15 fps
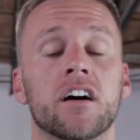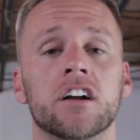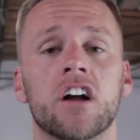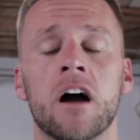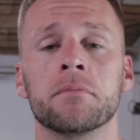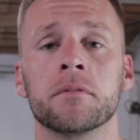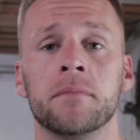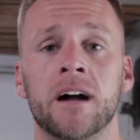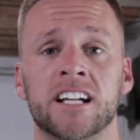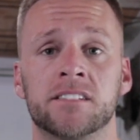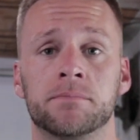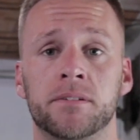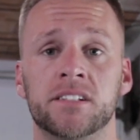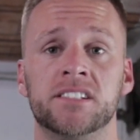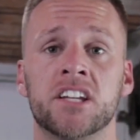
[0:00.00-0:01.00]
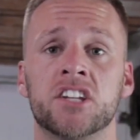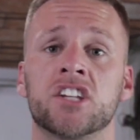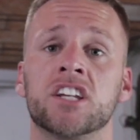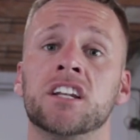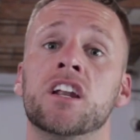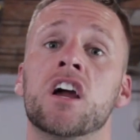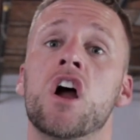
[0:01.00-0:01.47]
uncompromised
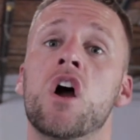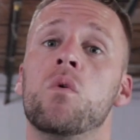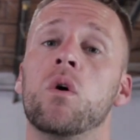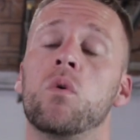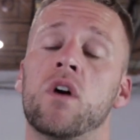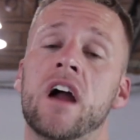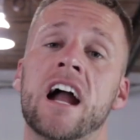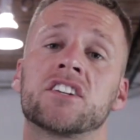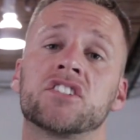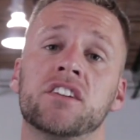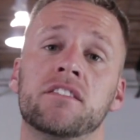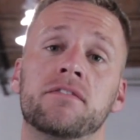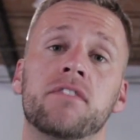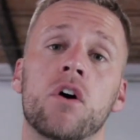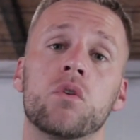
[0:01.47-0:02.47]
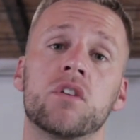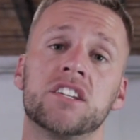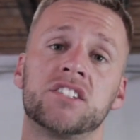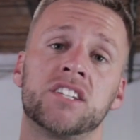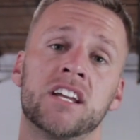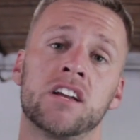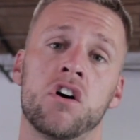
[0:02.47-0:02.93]
position where we're actually
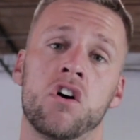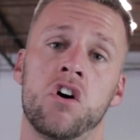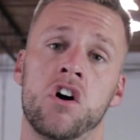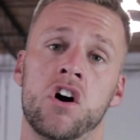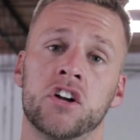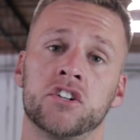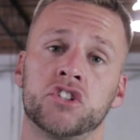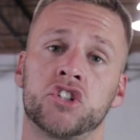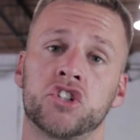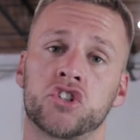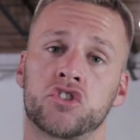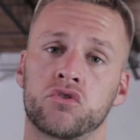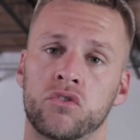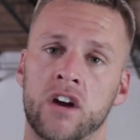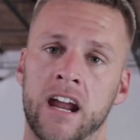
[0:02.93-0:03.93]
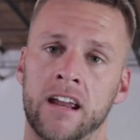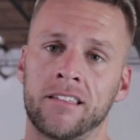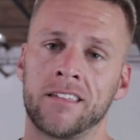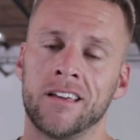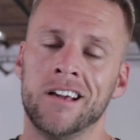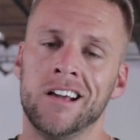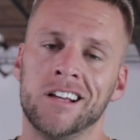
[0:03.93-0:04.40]
focusing on strength.